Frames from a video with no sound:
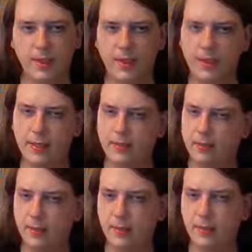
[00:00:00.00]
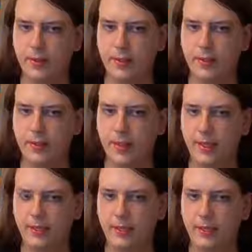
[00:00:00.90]
the first question
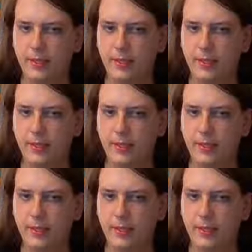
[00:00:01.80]
then,